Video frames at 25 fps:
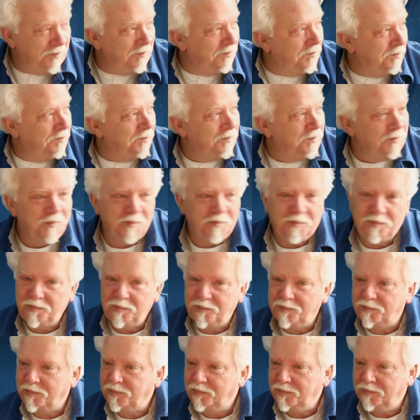
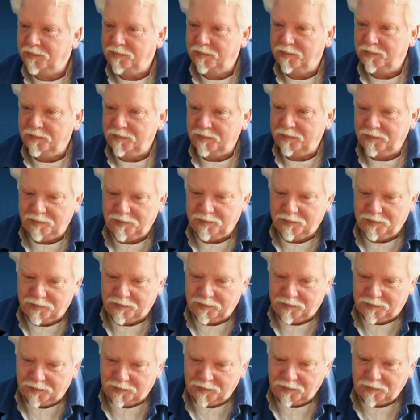
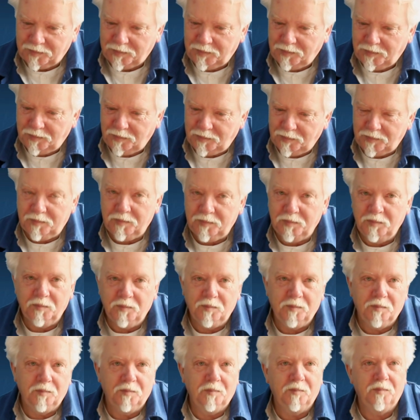
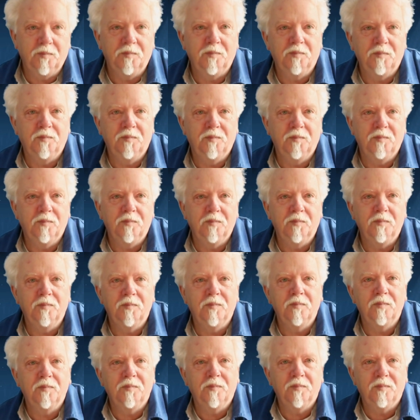
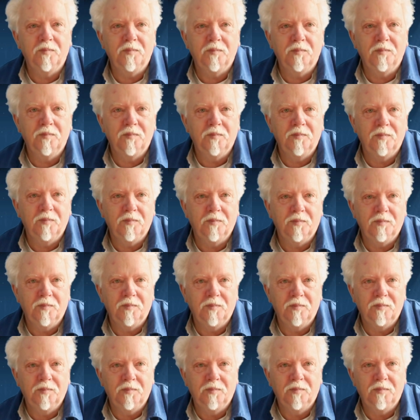
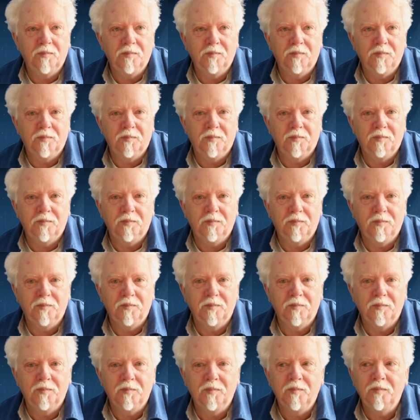
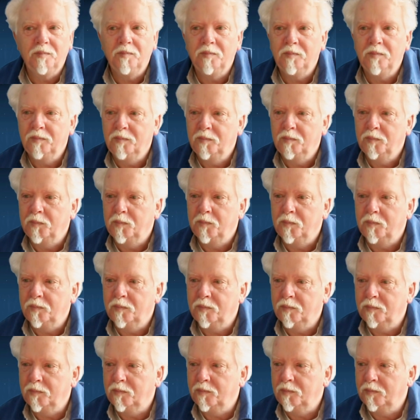
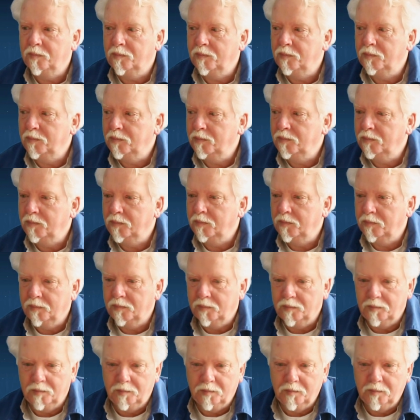This person isn't speaking.